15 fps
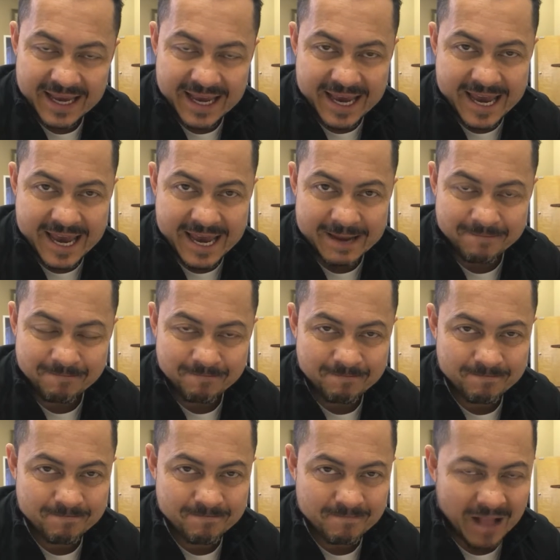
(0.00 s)
And
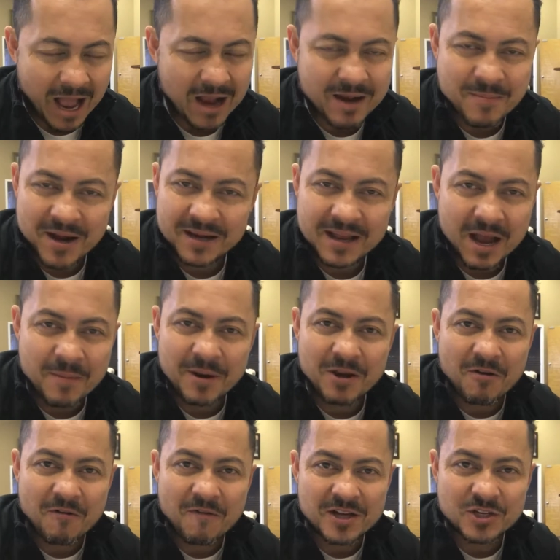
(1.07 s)
come on, how many
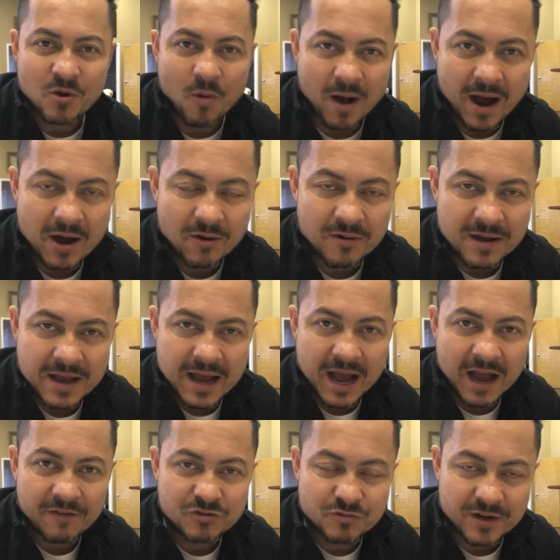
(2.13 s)
of us go out,
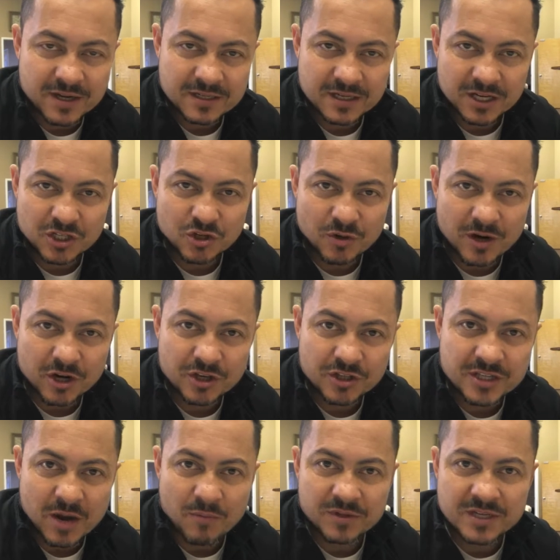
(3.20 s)
have drinks, enjoy a good
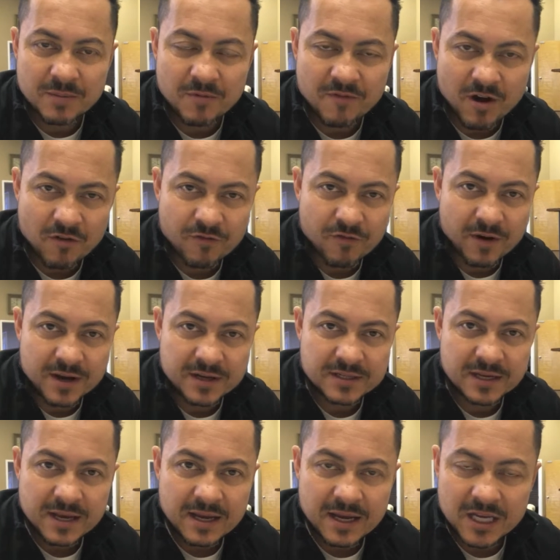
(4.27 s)
time with some of our friends,
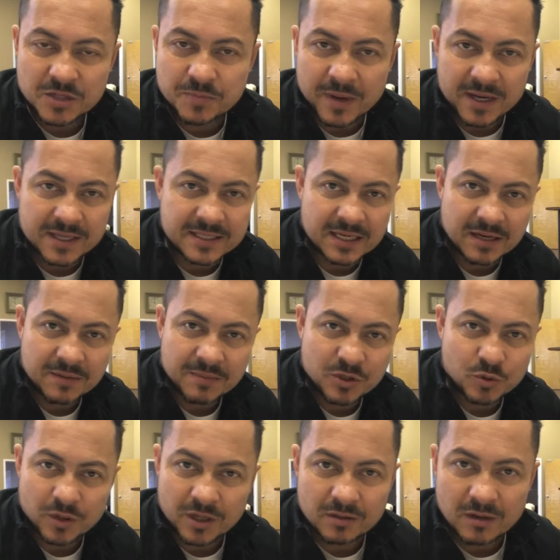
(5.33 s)
and spend easily
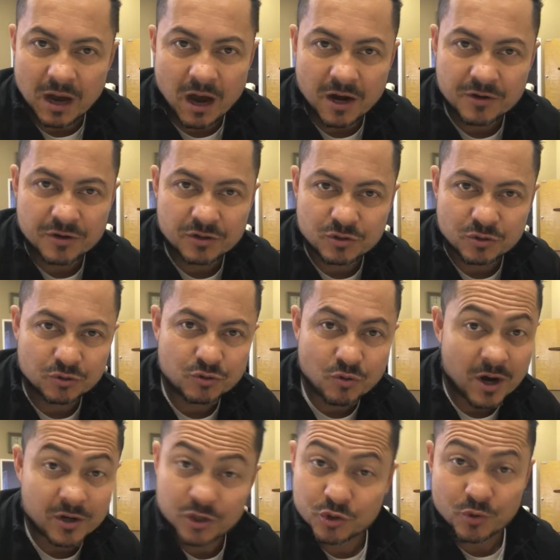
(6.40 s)
between $100 to
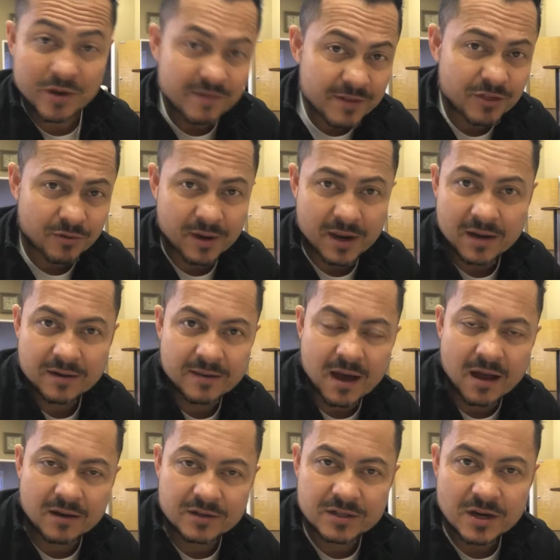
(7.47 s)
$200 to even
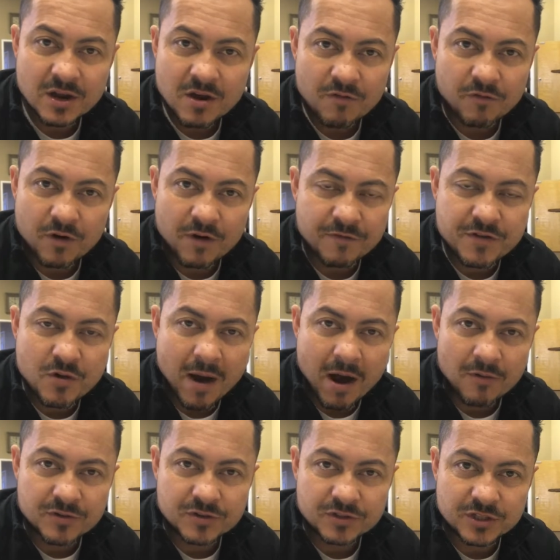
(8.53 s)
$300 for a few
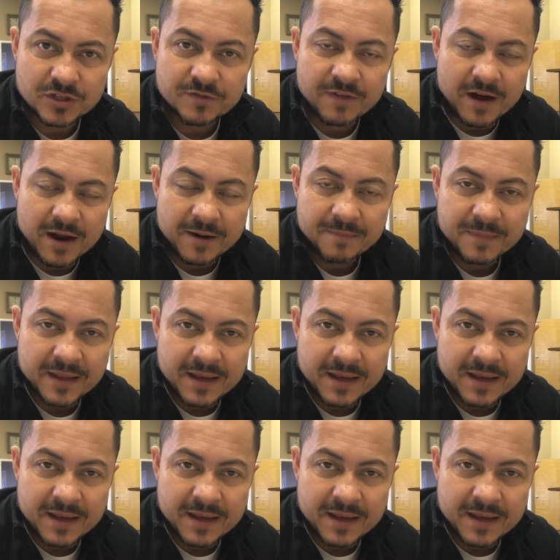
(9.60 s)
hours of just fun?